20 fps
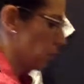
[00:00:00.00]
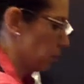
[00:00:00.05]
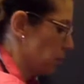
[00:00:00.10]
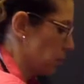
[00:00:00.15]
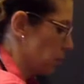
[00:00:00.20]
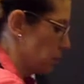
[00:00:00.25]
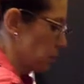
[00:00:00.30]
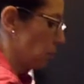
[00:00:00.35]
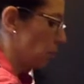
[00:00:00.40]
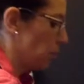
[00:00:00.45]

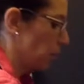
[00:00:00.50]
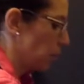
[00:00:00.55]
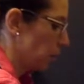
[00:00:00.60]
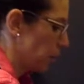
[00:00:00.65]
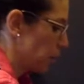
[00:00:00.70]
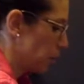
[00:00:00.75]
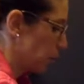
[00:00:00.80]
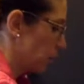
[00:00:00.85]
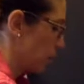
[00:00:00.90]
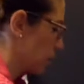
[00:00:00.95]
You want to
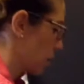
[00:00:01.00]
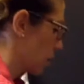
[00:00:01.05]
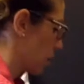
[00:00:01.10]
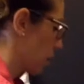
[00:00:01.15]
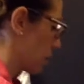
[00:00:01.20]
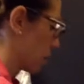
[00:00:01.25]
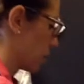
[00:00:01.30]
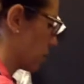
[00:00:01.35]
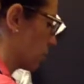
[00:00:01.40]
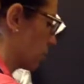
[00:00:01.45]
just get
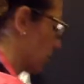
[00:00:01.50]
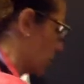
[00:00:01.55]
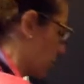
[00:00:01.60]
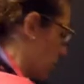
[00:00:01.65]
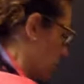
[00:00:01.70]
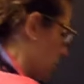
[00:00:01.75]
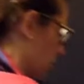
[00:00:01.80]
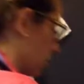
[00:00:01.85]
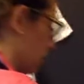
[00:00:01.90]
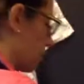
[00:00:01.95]
it to an
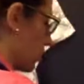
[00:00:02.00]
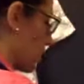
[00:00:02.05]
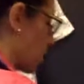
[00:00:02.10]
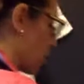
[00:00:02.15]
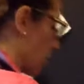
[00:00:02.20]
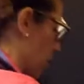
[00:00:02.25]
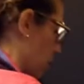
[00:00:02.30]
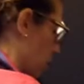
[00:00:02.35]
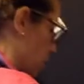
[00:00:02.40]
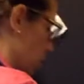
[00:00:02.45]
even
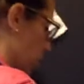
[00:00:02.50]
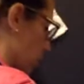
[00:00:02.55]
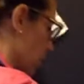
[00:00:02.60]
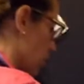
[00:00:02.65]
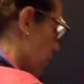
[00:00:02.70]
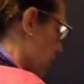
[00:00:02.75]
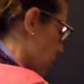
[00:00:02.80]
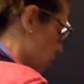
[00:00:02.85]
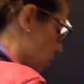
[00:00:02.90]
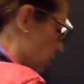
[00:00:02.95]

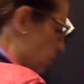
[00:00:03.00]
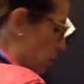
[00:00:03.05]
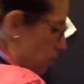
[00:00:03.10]
thickness